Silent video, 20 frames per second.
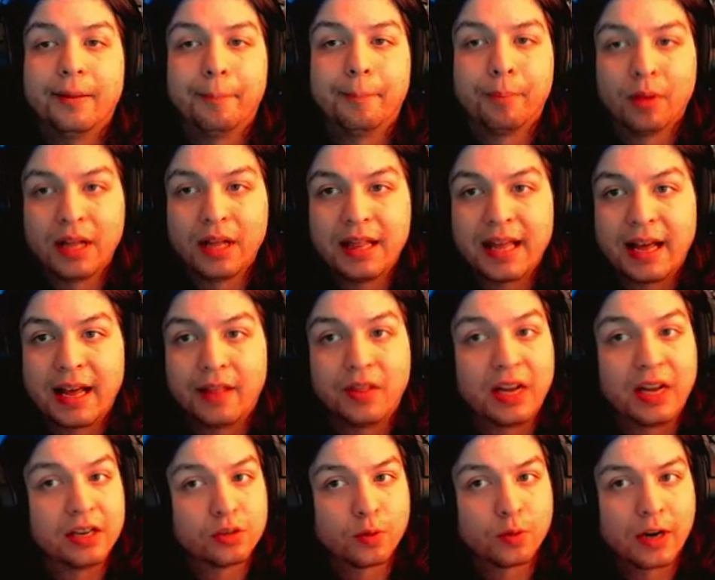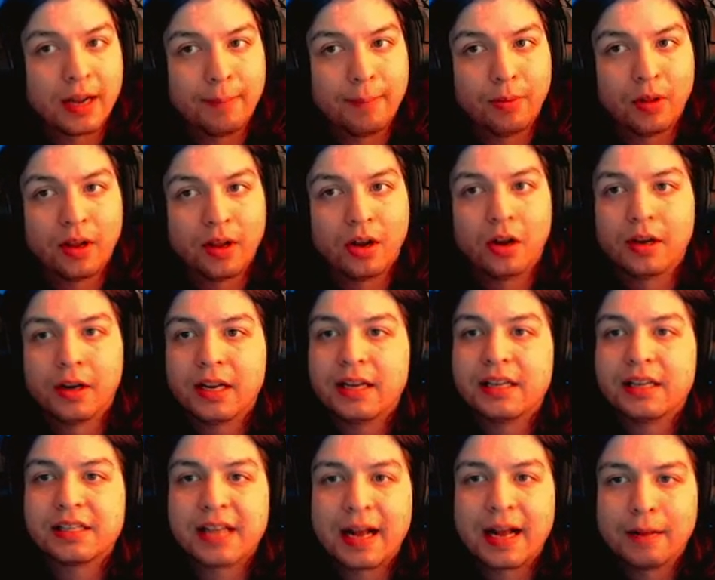Play that. That is what I play on.
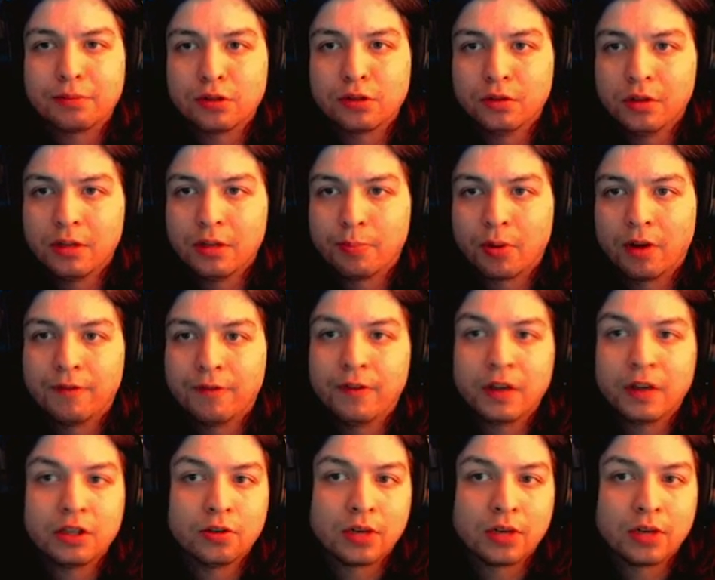It's absolutely perfect.